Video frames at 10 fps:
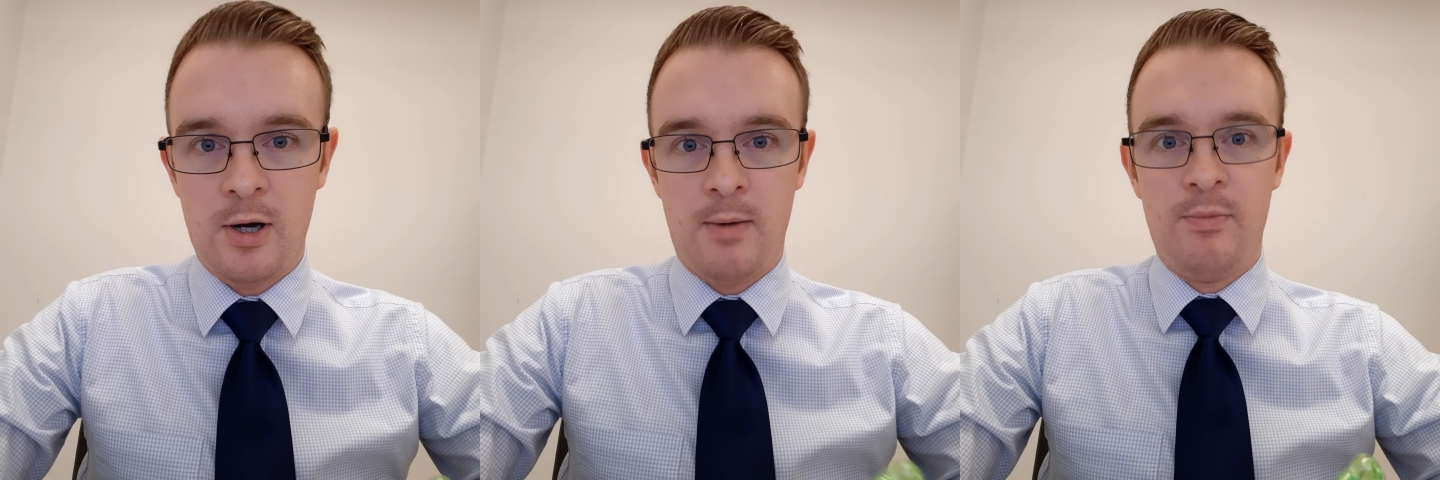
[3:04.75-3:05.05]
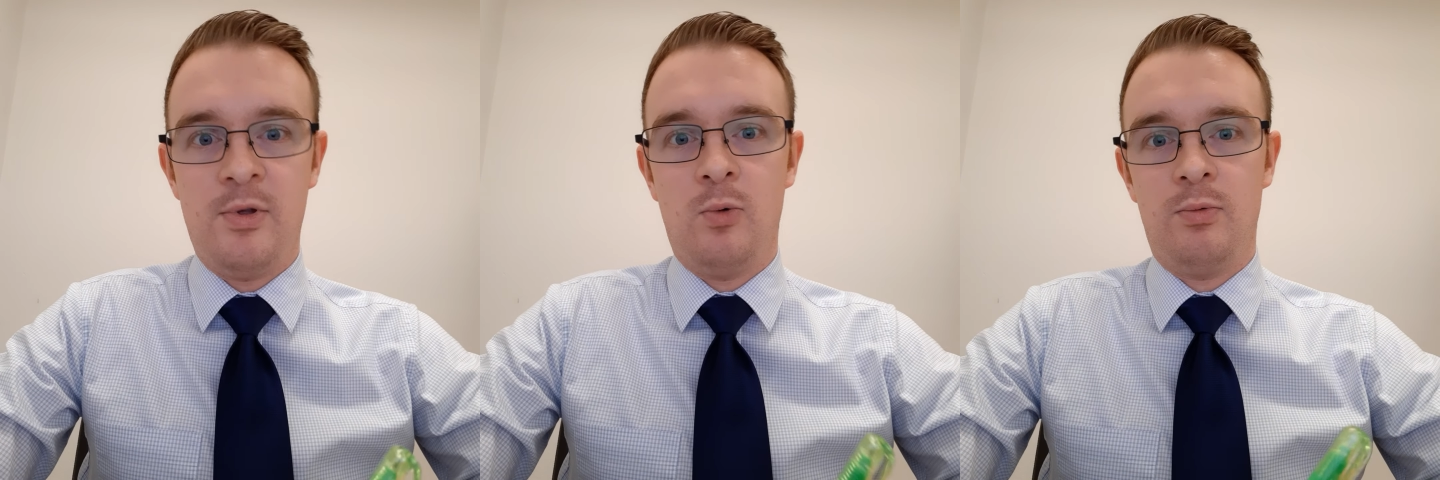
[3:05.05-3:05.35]

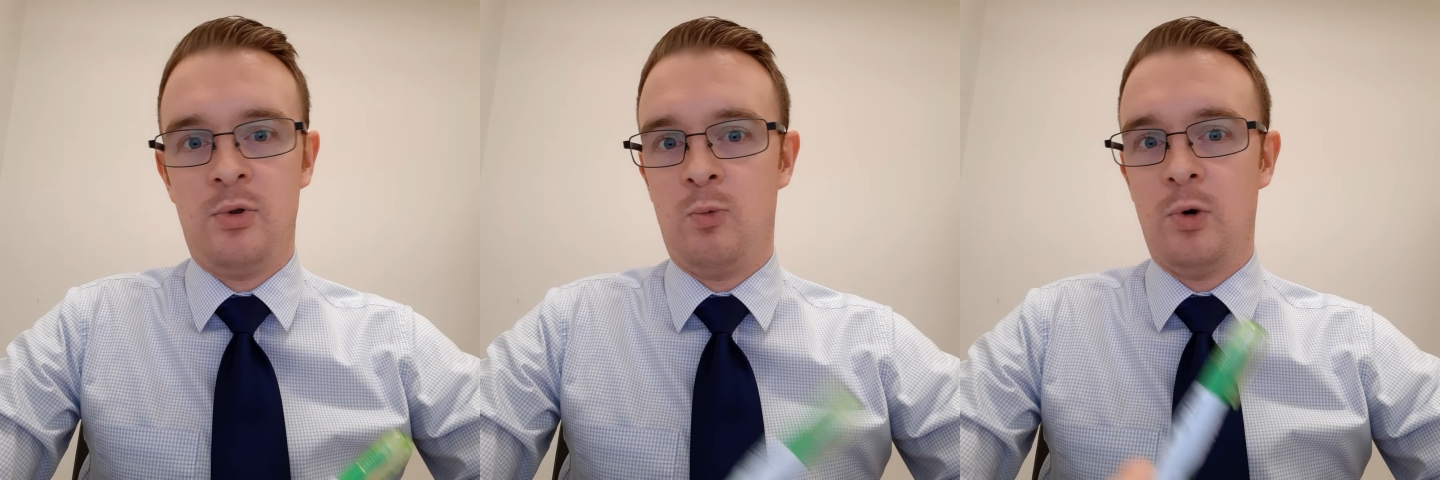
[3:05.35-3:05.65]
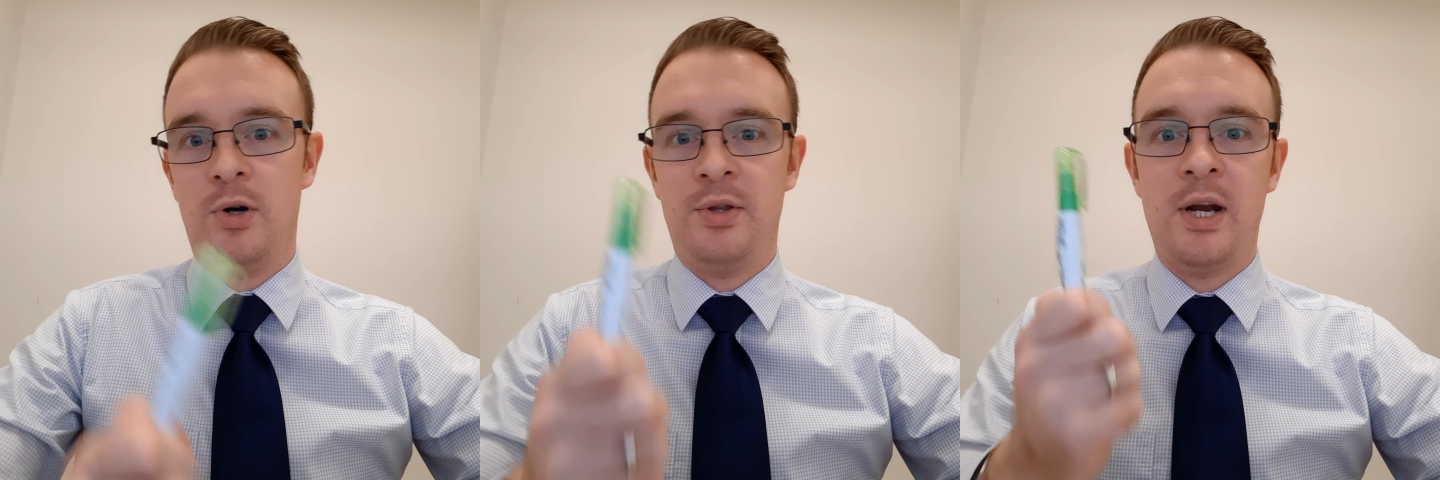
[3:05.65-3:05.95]
The
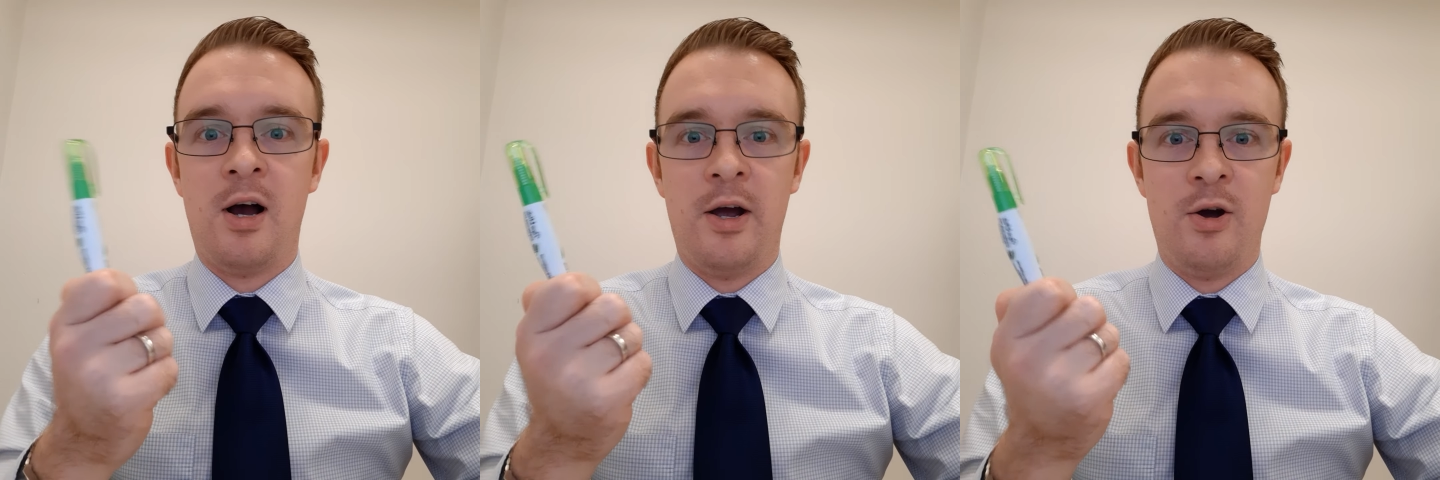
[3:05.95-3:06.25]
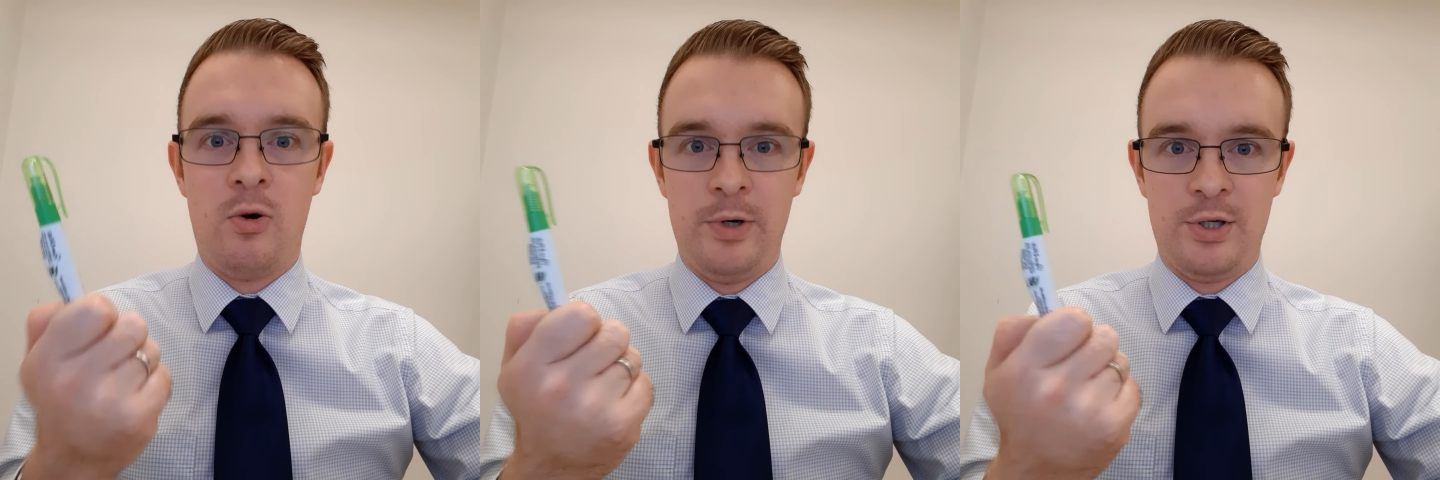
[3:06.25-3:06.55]
word that I
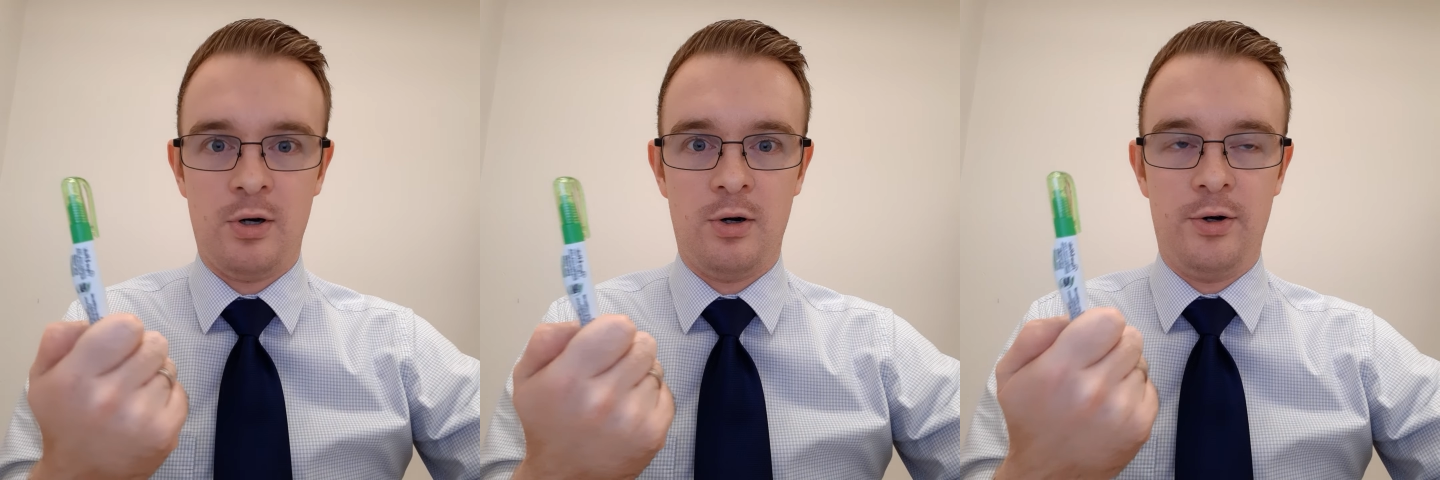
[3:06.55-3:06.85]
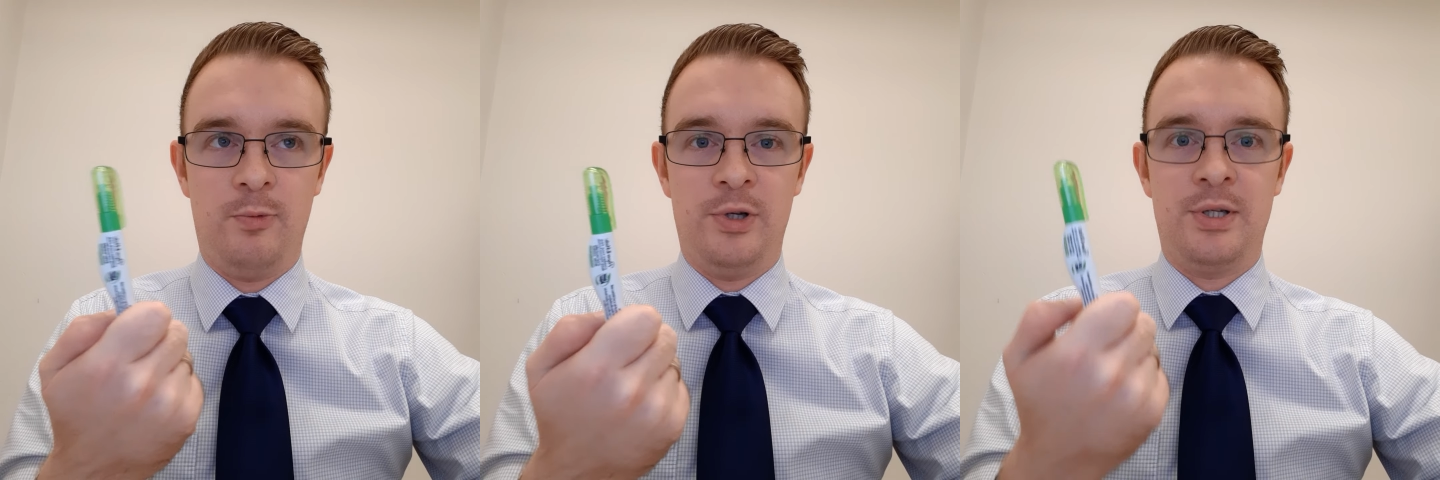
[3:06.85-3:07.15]
always
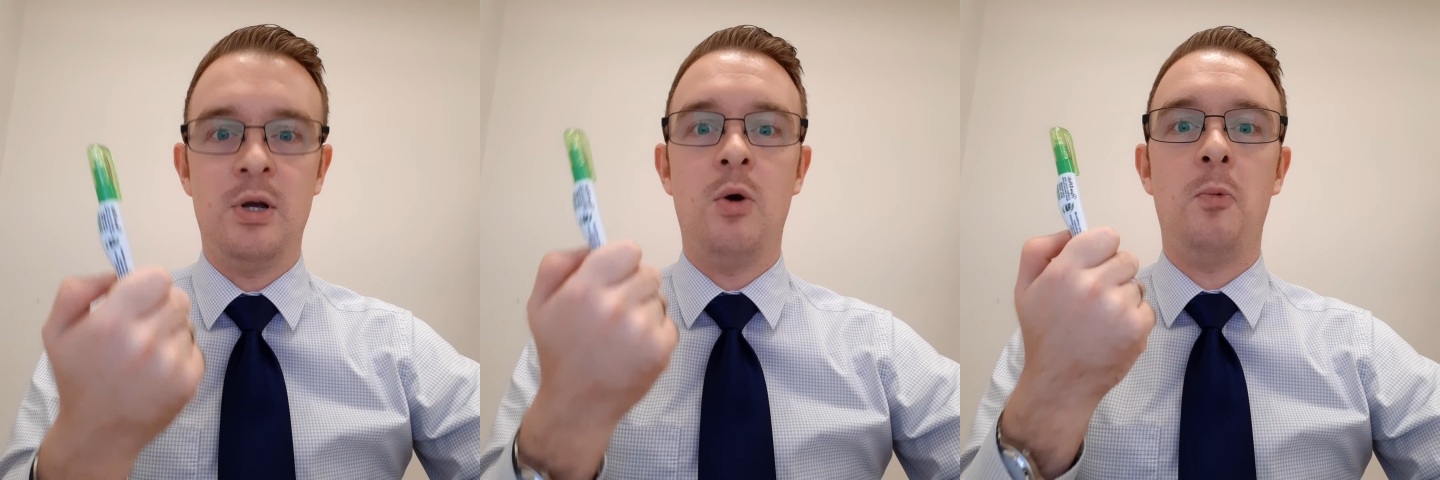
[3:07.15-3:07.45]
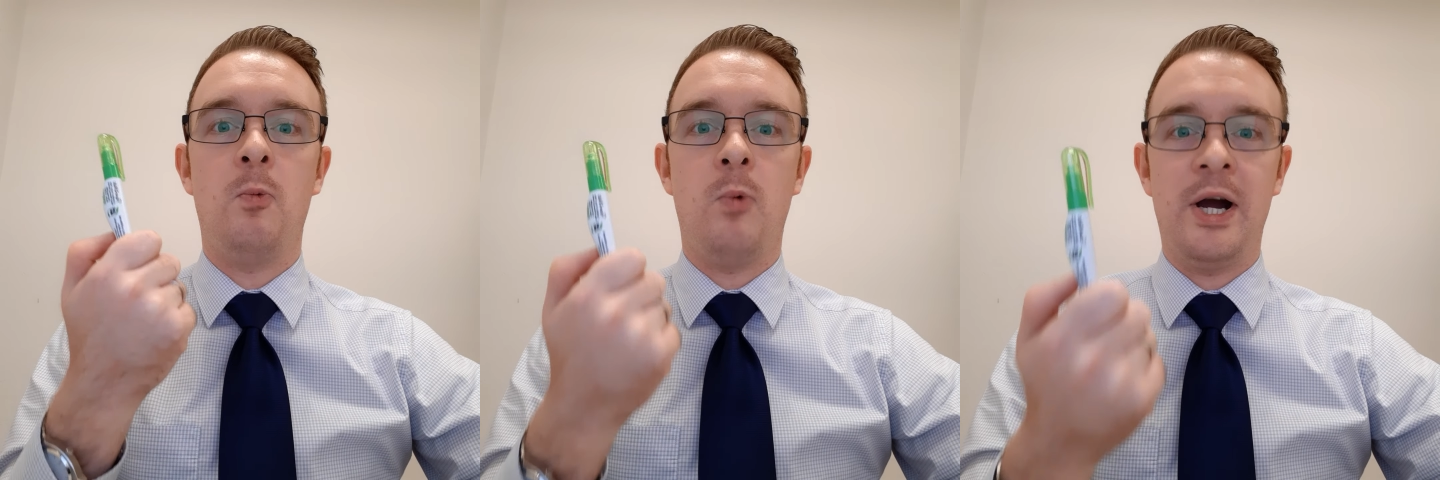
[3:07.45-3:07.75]
heard was
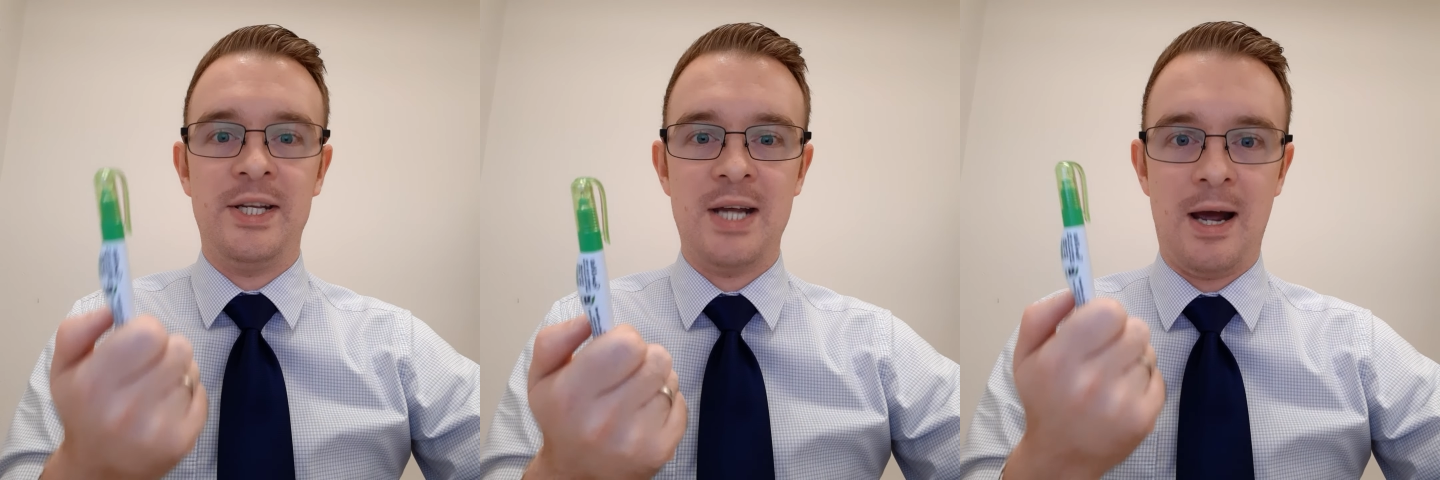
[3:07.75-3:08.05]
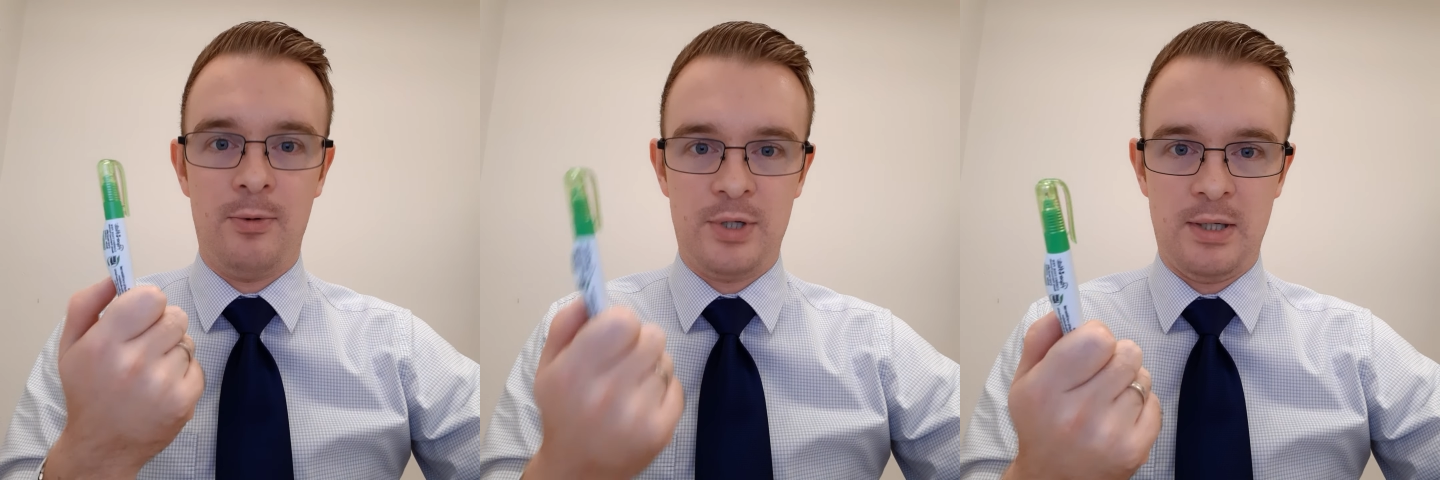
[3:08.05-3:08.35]
white
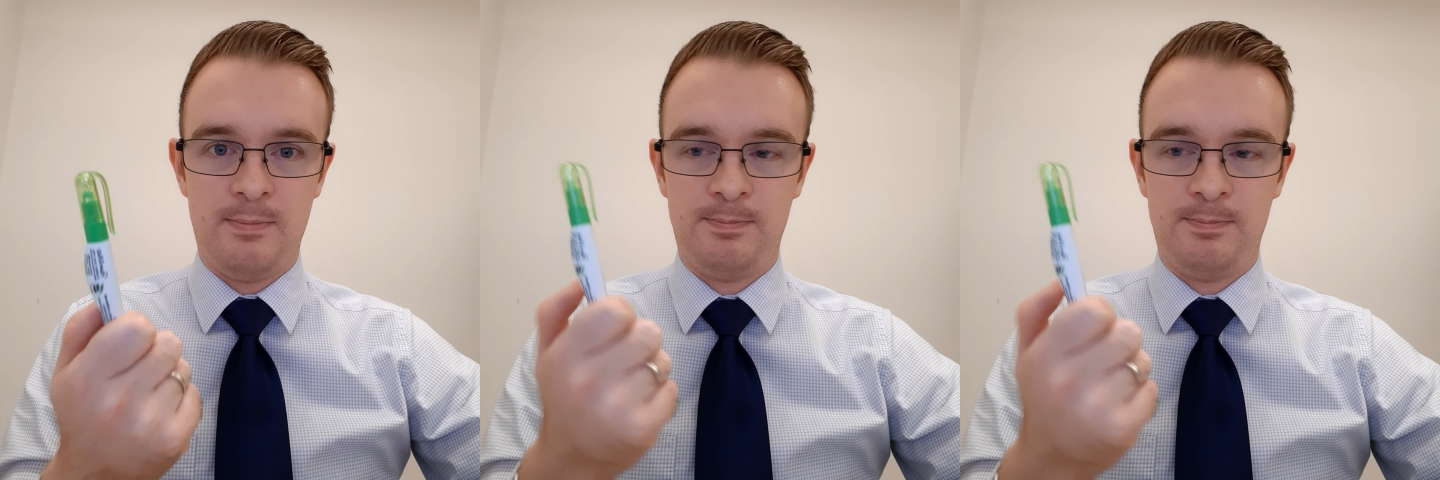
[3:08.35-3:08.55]
out.